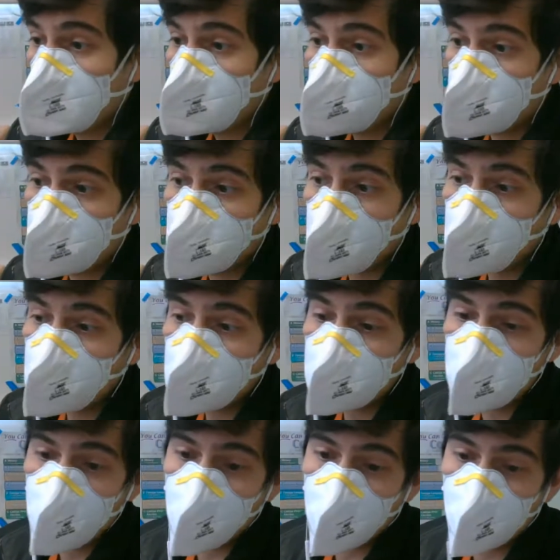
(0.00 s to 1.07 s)
So David,
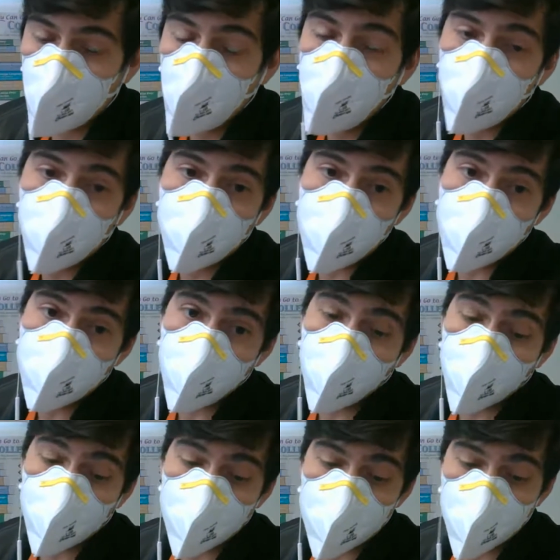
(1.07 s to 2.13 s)
Isabella, Luke, 10
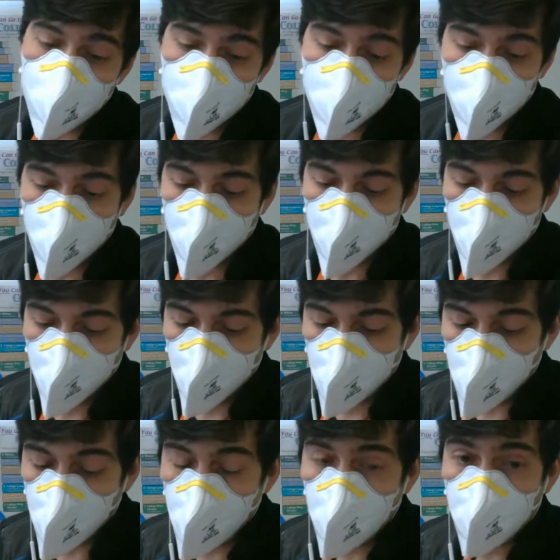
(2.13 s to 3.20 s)
seconds.
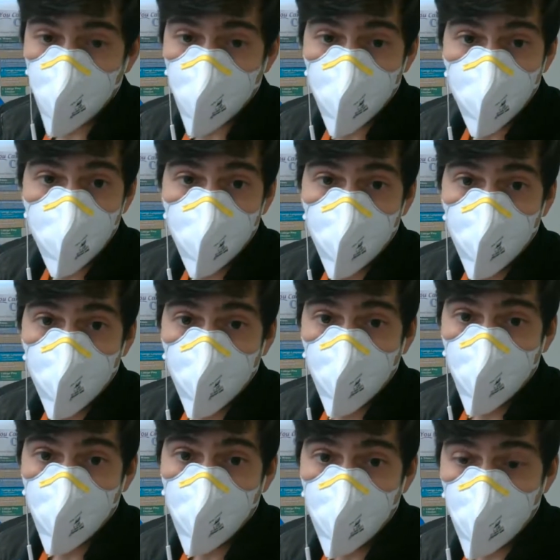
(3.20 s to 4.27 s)
9,
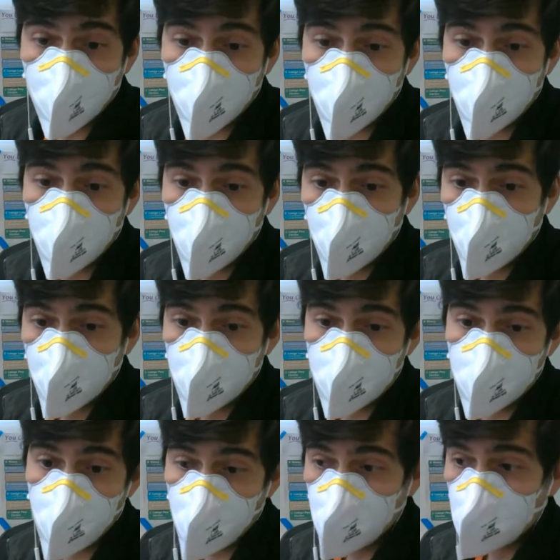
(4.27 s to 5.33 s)
8,
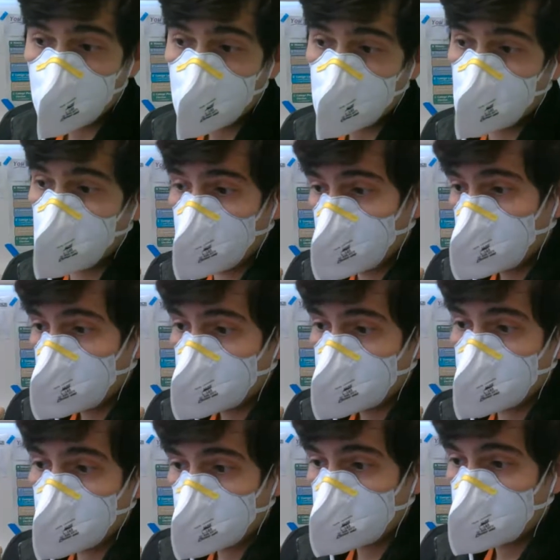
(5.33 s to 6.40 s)
7,
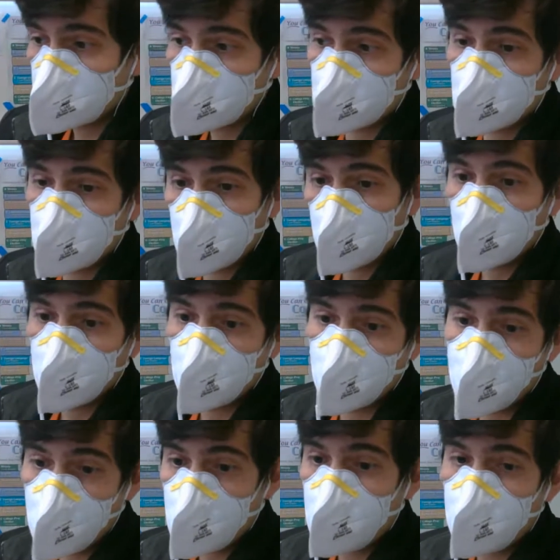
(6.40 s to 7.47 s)
6,
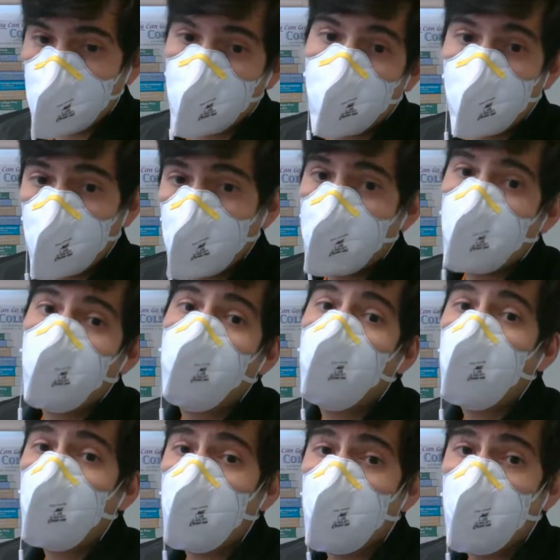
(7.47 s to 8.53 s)
5,
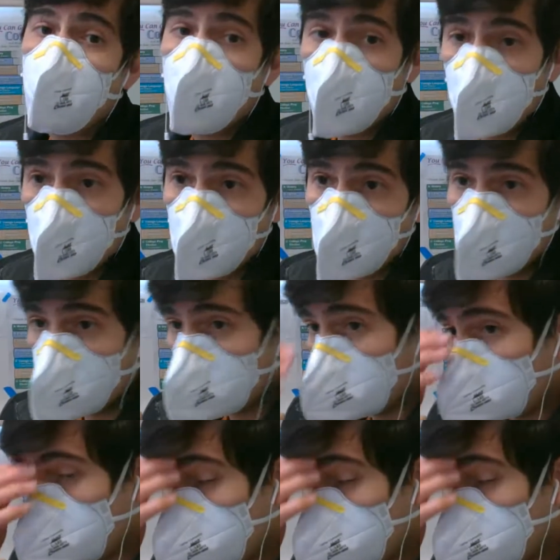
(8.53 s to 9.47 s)
4, 3,